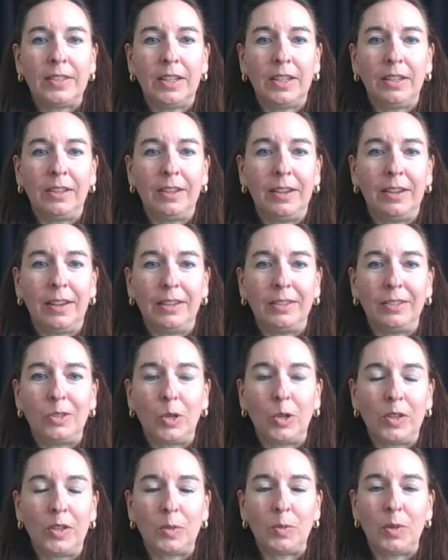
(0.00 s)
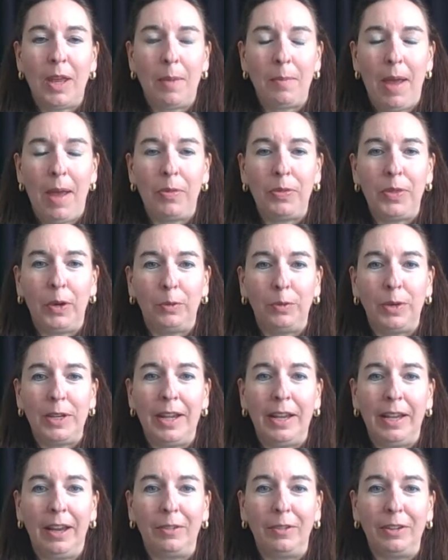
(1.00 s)
and trust me, I'm out there
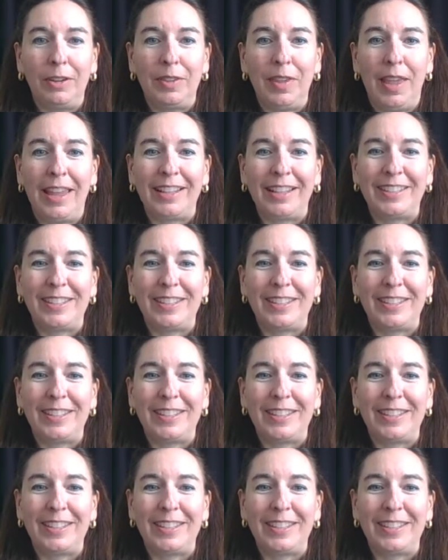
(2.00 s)
reading everything.